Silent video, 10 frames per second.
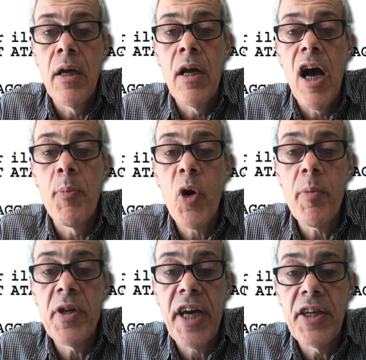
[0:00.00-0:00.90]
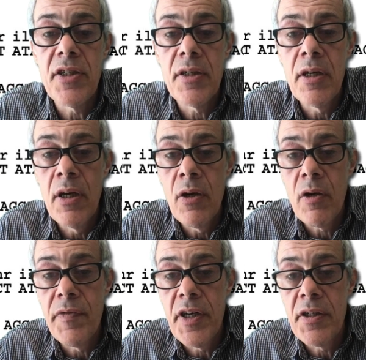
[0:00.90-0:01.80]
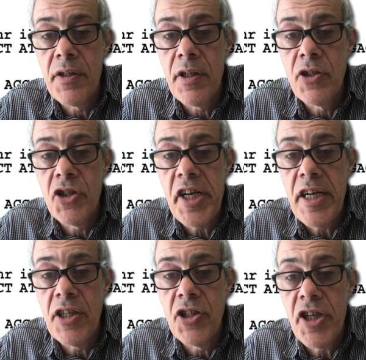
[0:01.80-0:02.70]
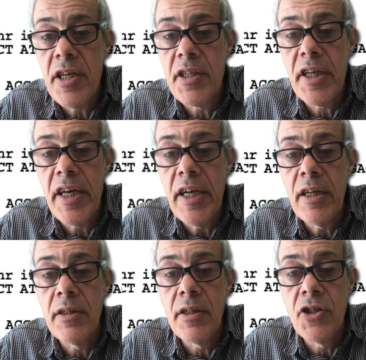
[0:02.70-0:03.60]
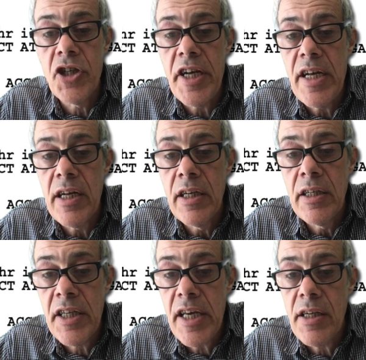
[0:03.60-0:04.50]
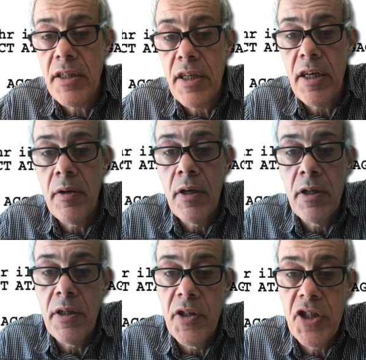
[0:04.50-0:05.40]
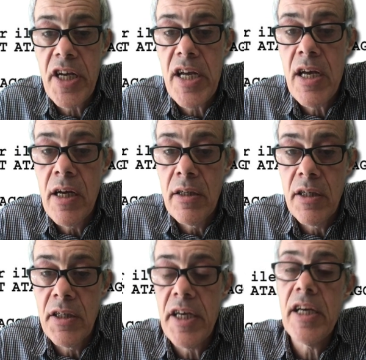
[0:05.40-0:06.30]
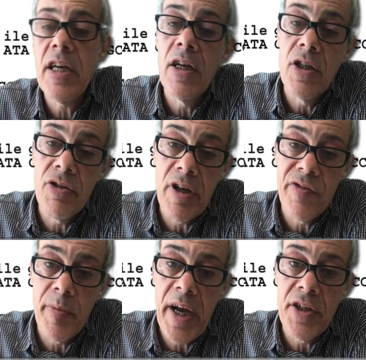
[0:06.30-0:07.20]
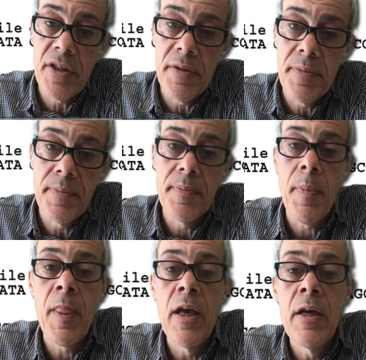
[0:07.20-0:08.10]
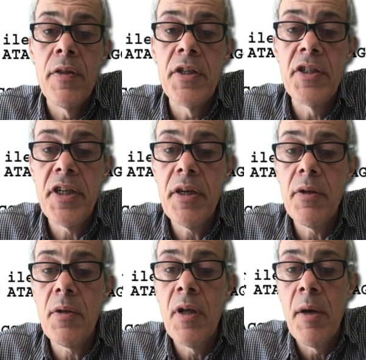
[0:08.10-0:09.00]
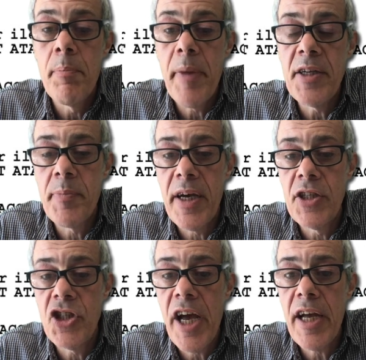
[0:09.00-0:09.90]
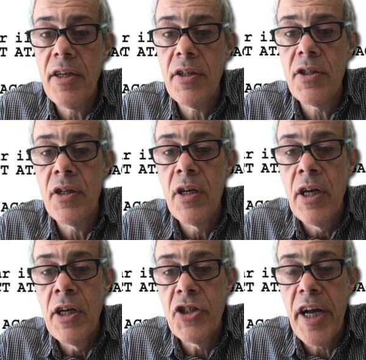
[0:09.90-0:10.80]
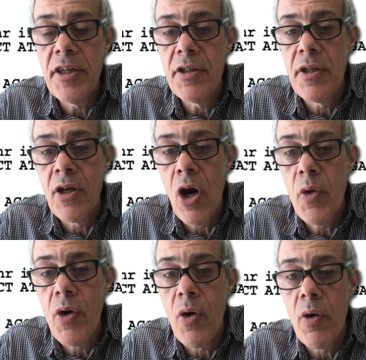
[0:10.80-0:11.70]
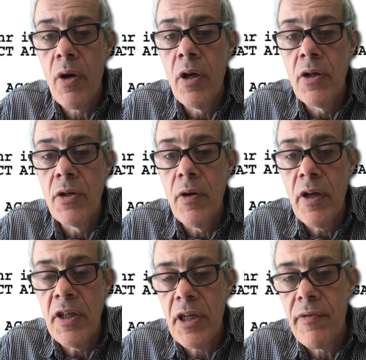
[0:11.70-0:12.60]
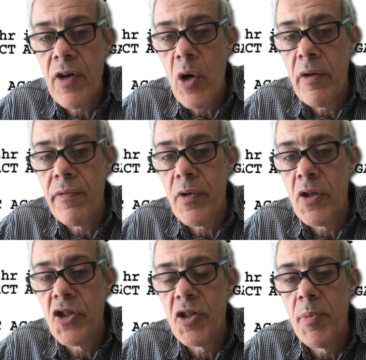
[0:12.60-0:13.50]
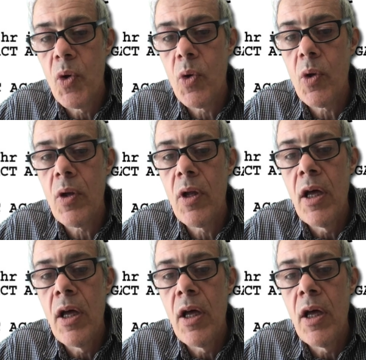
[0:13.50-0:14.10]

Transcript: A point mutation converts the GGC into GTC, so a G to T transformation. This single base pair change changes the codon, instead of coding for a small